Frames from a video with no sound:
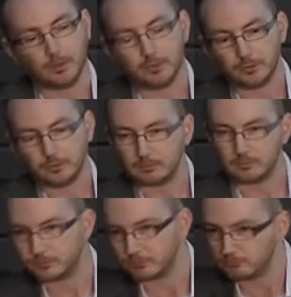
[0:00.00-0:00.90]
who
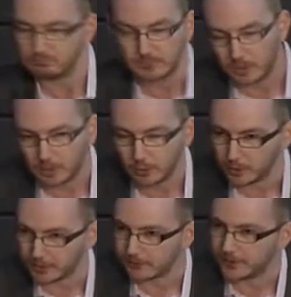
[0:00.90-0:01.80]
is
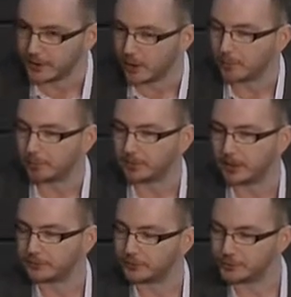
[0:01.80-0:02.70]
calling a CEO probably
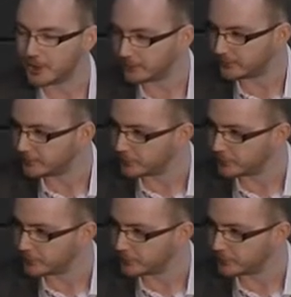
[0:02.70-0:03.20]
doesn't do justice.